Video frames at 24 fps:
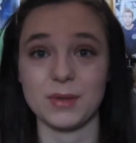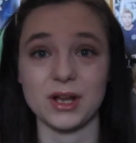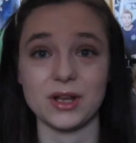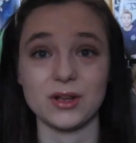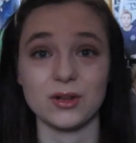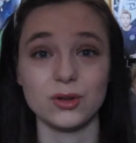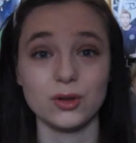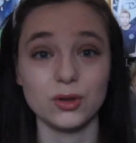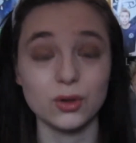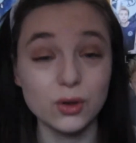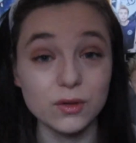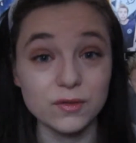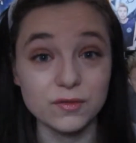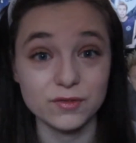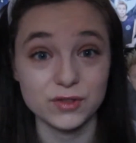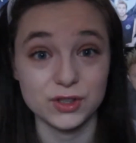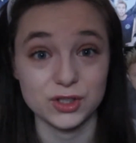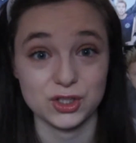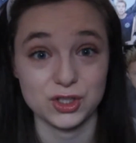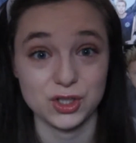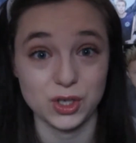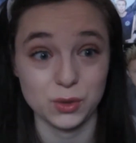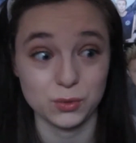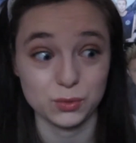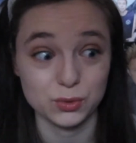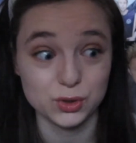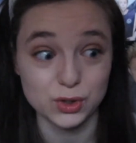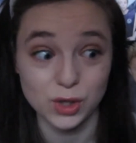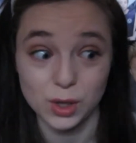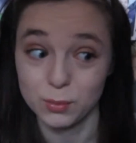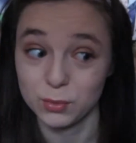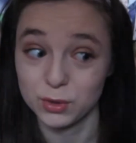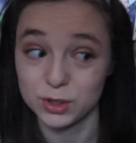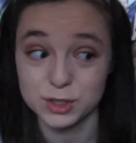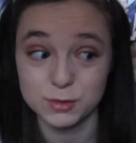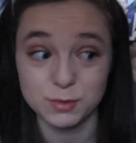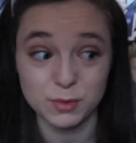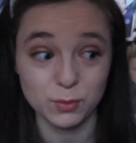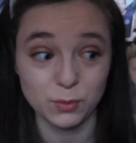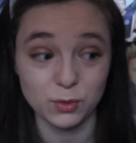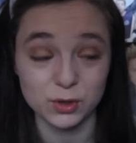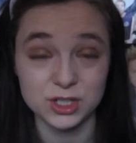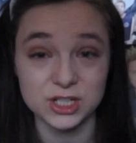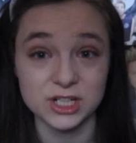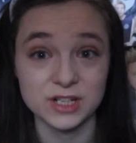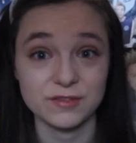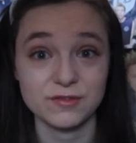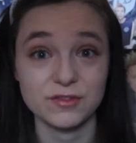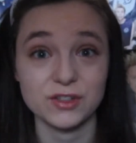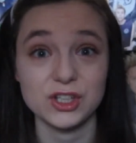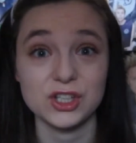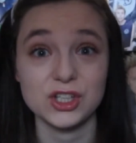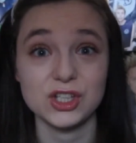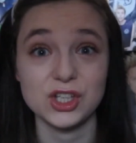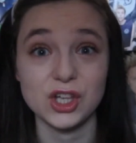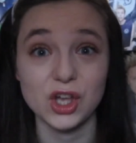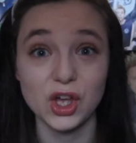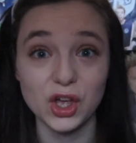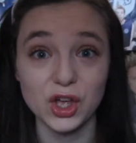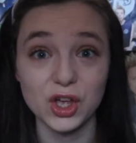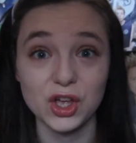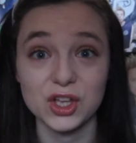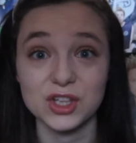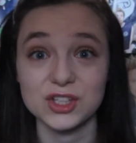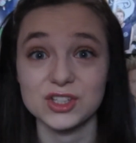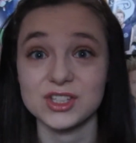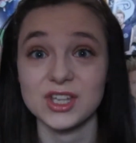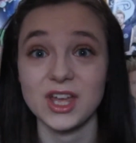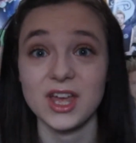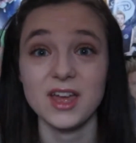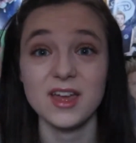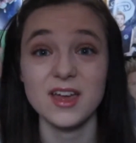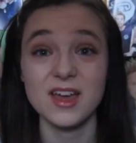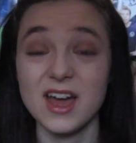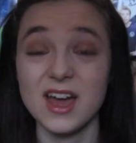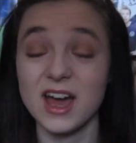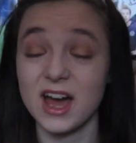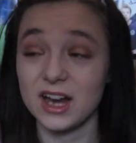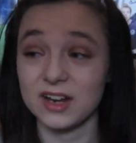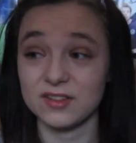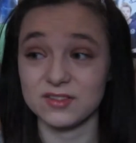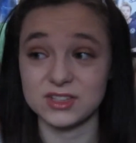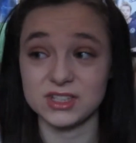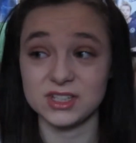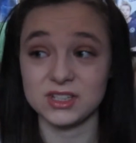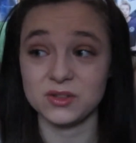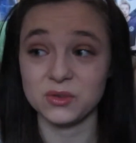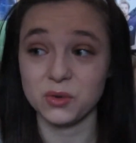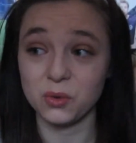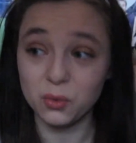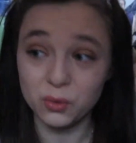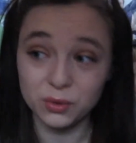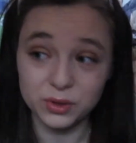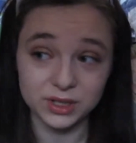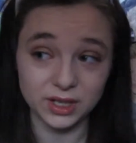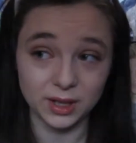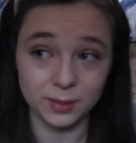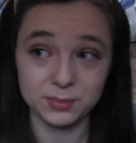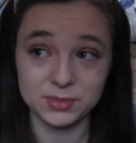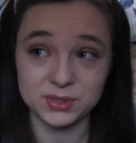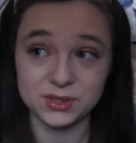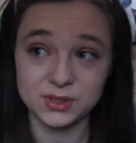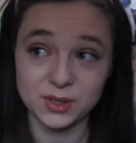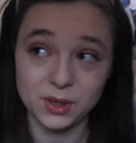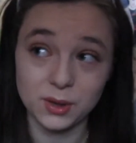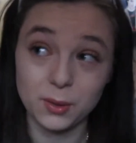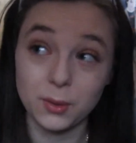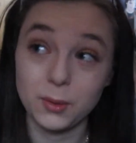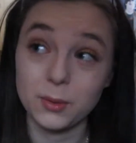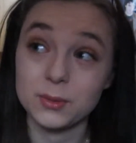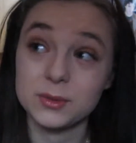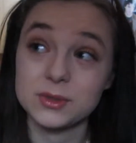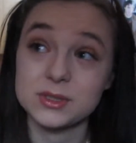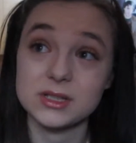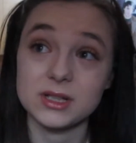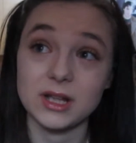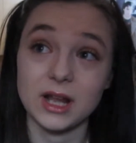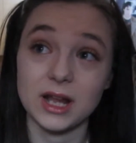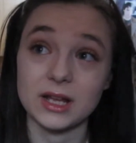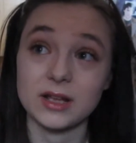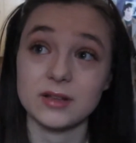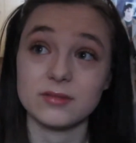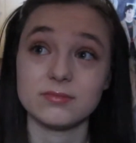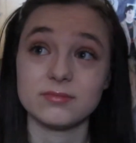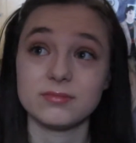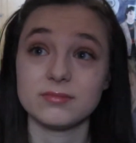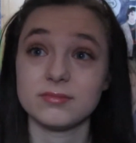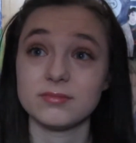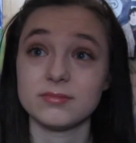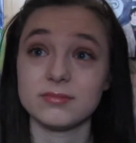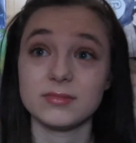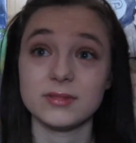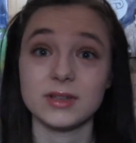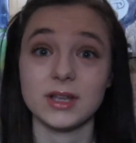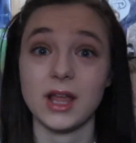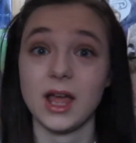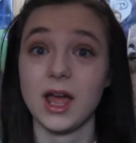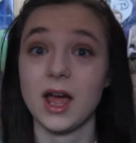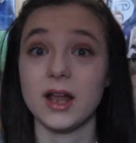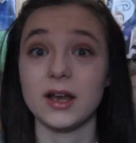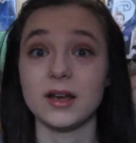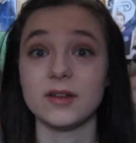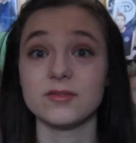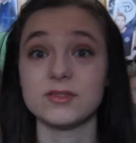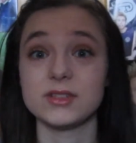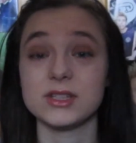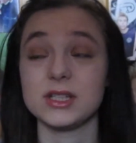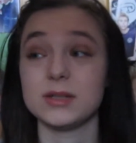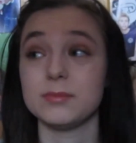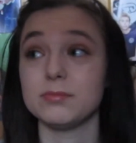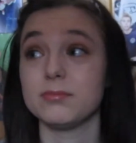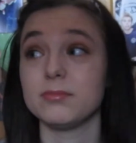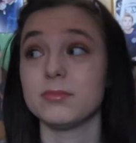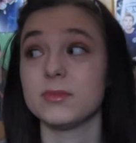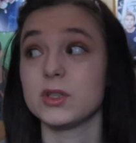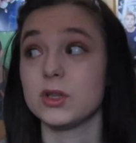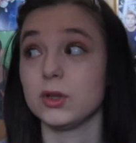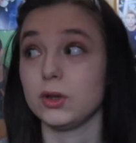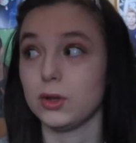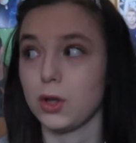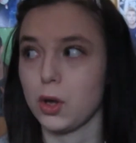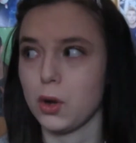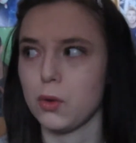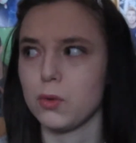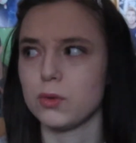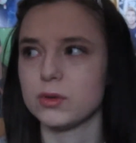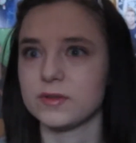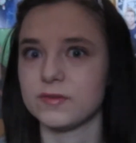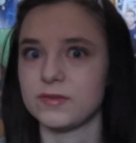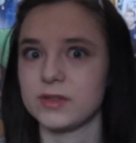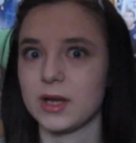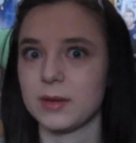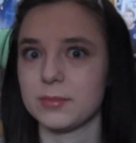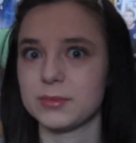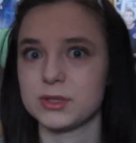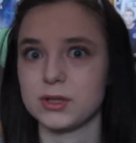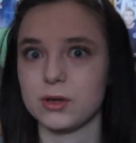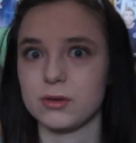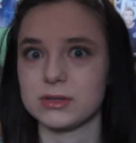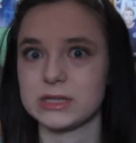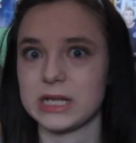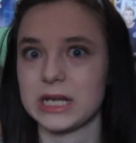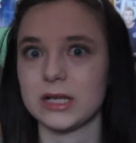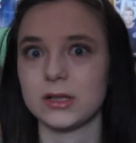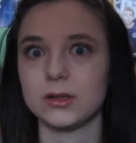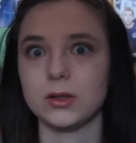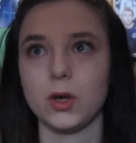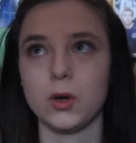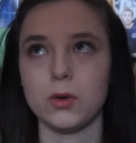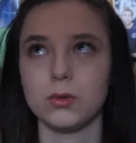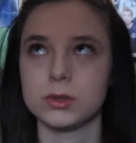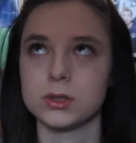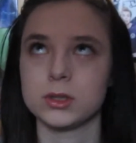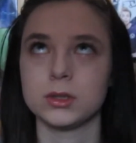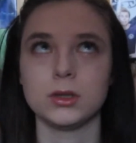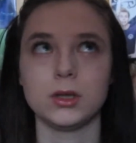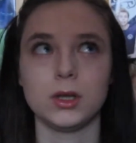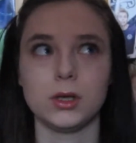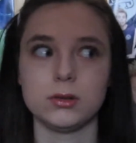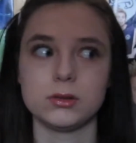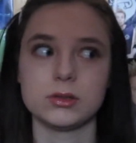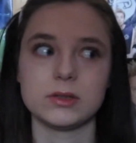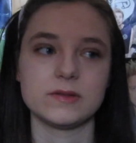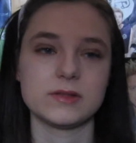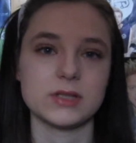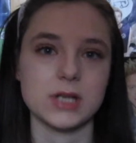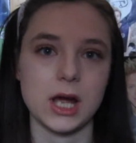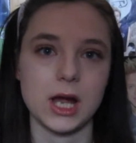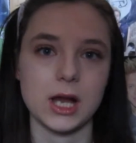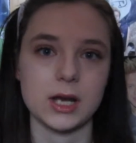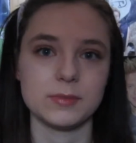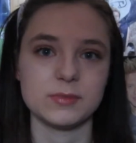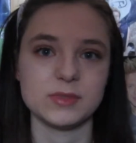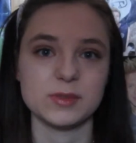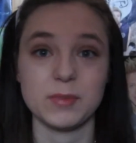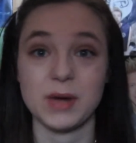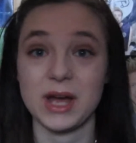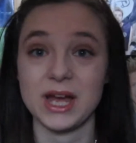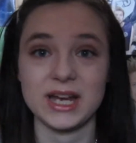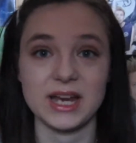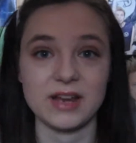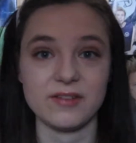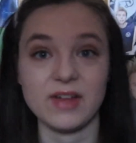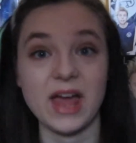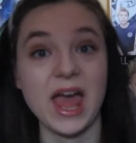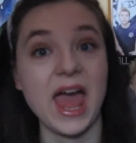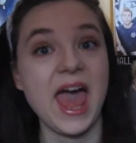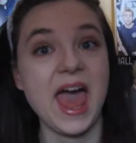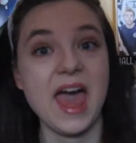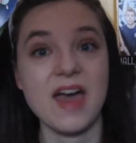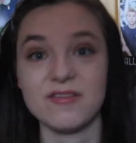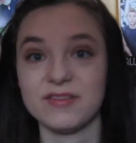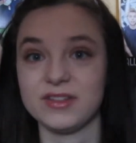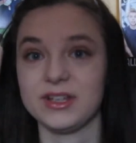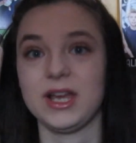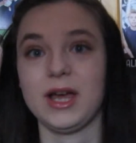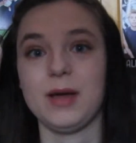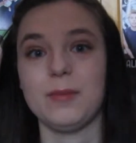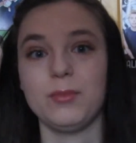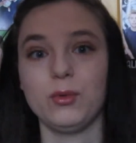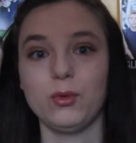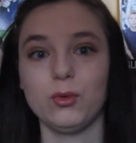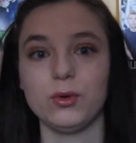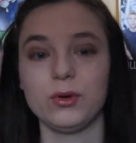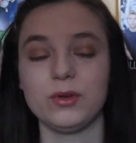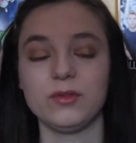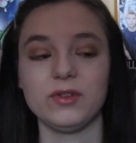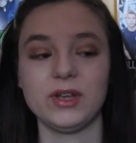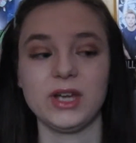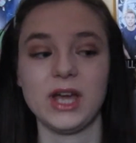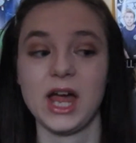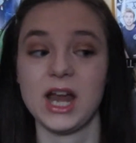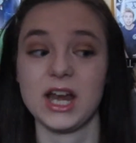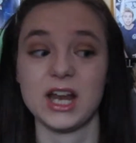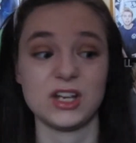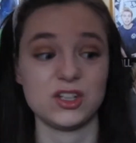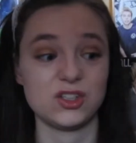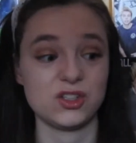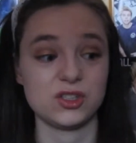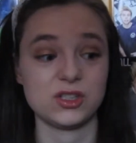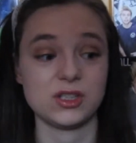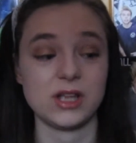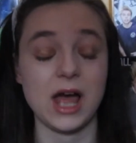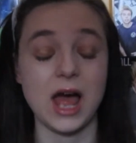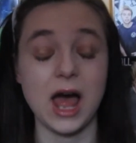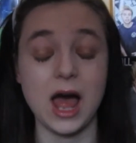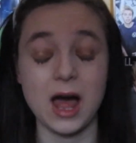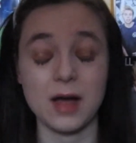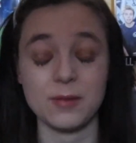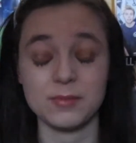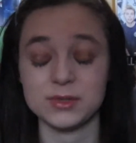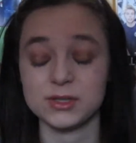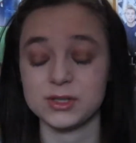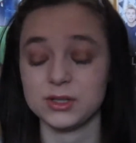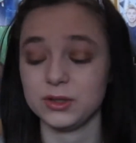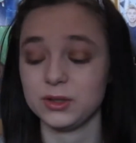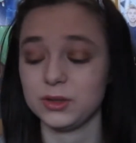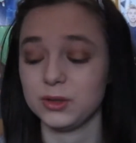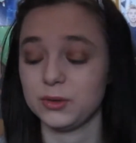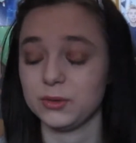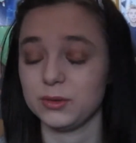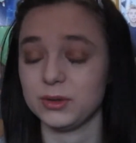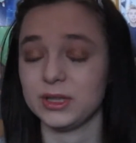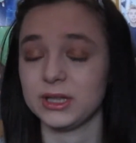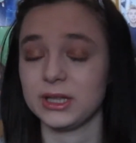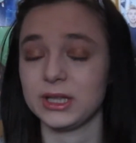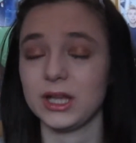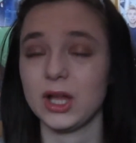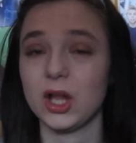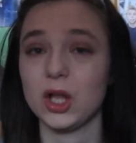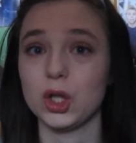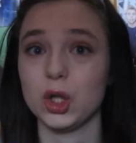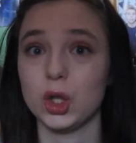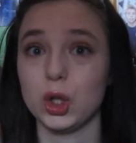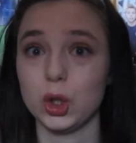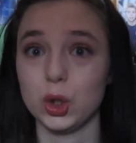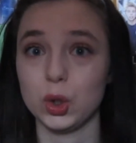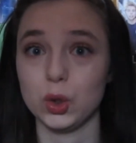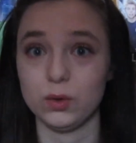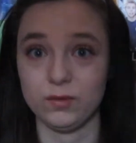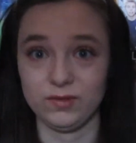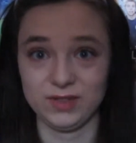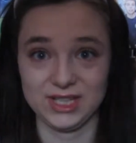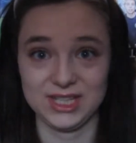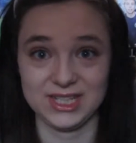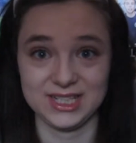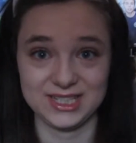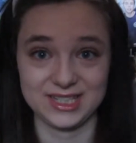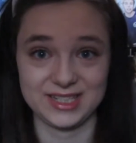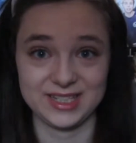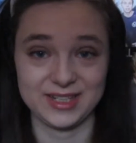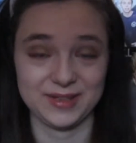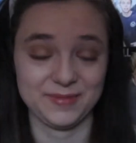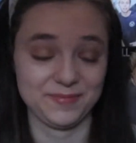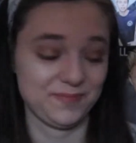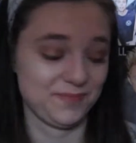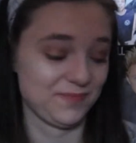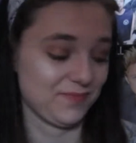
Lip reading: I love the show so much. I've been watching it for years, and I've seen all the episodes, like, and I've seen loads of the episodes, like loads and loads of times, but I never ever get bored of it, and I just absolutely love it.